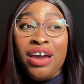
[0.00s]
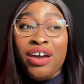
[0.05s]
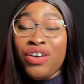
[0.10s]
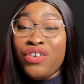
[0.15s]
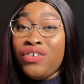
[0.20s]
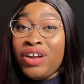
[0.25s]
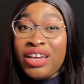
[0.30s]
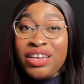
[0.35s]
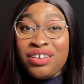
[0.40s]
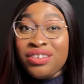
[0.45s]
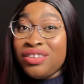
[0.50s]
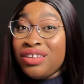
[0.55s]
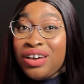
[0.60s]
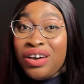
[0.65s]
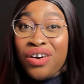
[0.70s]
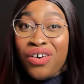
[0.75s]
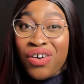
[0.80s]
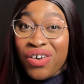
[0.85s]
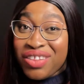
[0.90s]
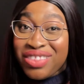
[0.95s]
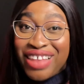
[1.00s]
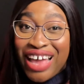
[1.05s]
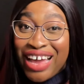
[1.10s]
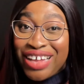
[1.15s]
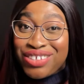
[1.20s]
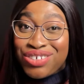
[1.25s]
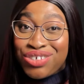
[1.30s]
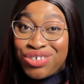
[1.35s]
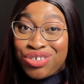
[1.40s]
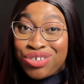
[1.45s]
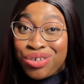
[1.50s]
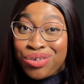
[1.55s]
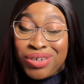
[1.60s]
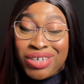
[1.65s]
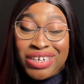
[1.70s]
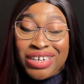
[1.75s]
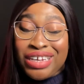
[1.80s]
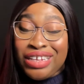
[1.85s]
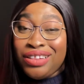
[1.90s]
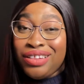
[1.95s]
a regular on that show
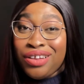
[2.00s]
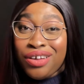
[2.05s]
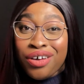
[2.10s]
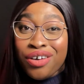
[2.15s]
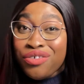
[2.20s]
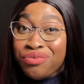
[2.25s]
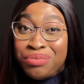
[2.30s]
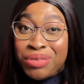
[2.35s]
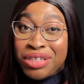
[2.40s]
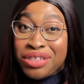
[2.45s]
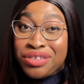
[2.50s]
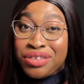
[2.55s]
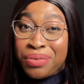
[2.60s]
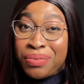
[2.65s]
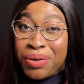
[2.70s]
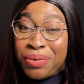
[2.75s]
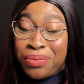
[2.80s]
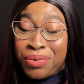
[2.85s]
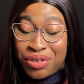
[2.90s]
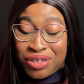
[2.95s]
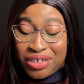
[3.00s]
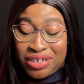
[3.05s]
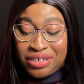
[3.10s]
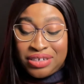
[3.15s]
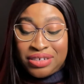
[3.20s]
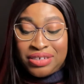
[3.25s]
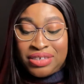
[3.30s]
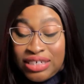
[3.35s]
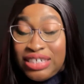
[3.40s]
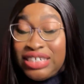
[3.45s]
and I love Midsummer Murders.